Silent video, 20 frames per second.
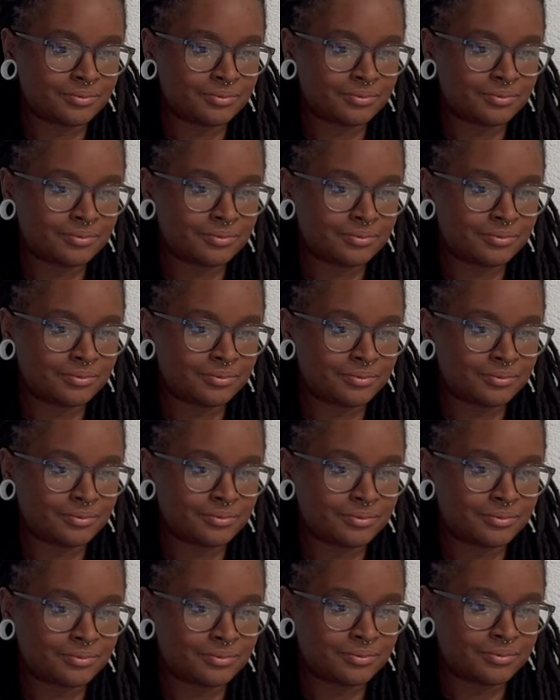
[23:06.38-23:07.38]

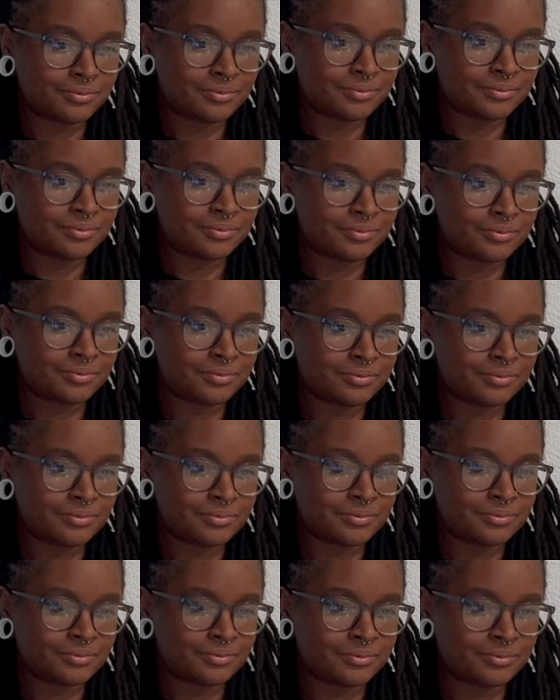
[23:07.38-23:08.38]

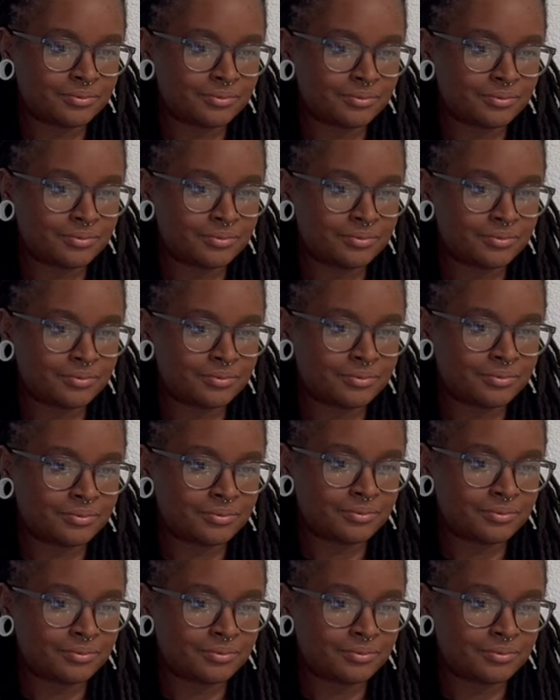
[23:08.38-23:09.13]
[no speech]